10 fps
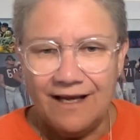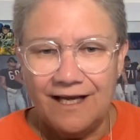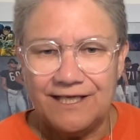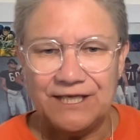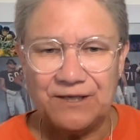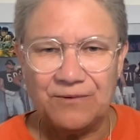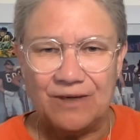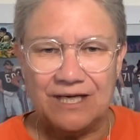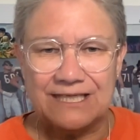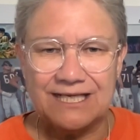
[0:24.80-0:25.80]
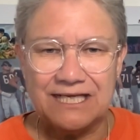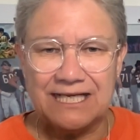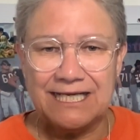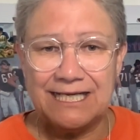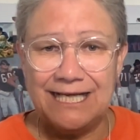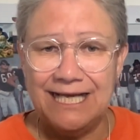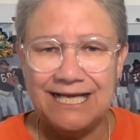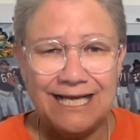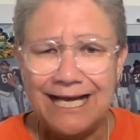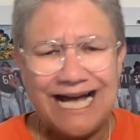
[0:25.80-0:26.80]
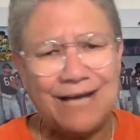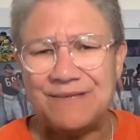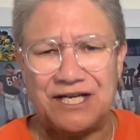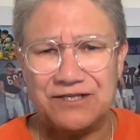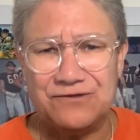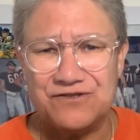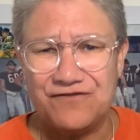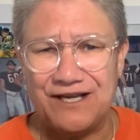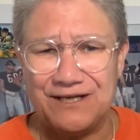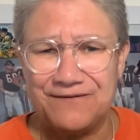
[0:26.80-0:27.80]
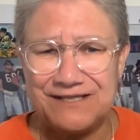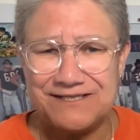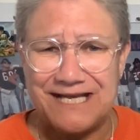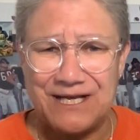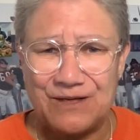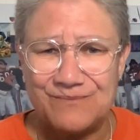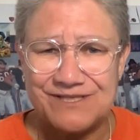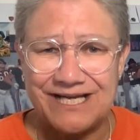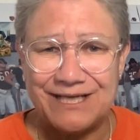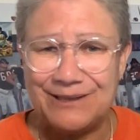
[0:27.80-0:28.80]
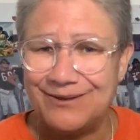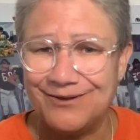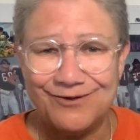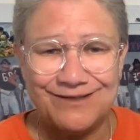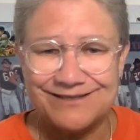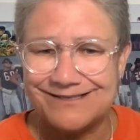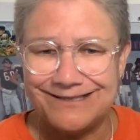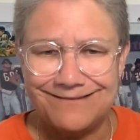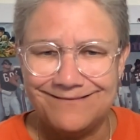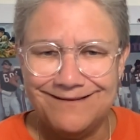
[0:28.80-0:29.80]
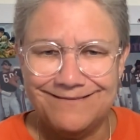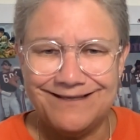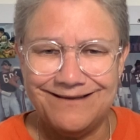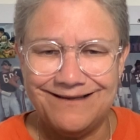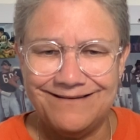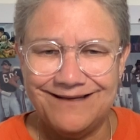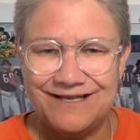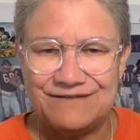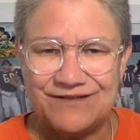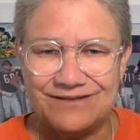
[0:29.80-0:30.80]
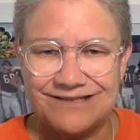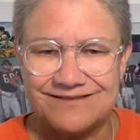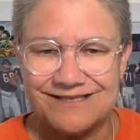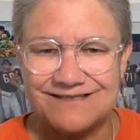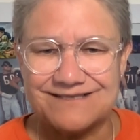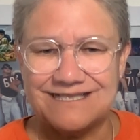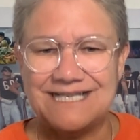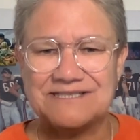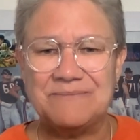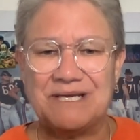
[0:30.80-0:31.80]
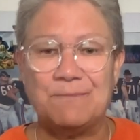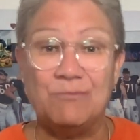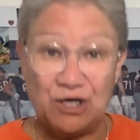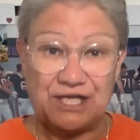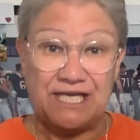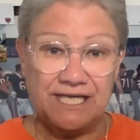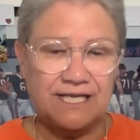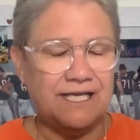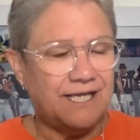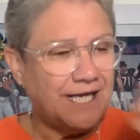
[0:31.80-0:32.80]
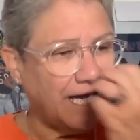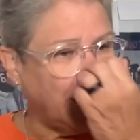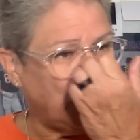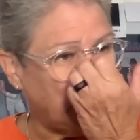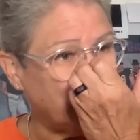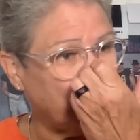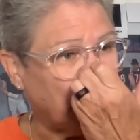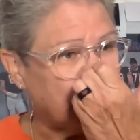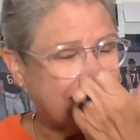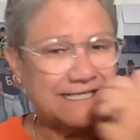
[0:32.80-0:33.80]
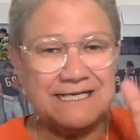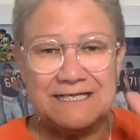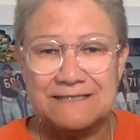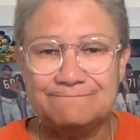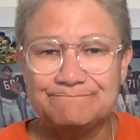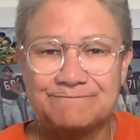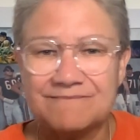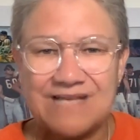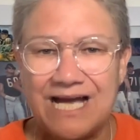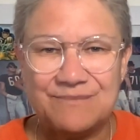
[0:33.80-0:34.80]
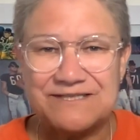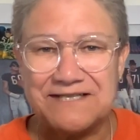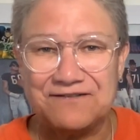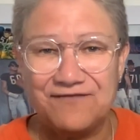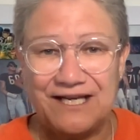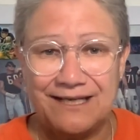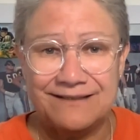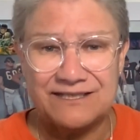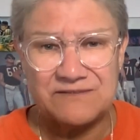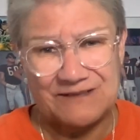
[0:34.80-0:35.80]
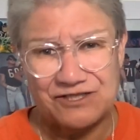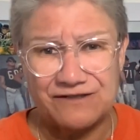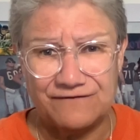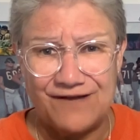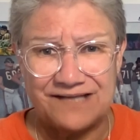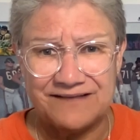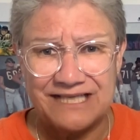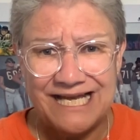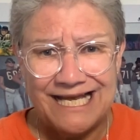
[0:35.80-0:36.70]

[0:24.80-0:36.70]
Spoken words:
you know what? I'm not a huge fan of these games. I know it's the NFL does it because they like to make money, but I'm just not a fan, and especially the fact that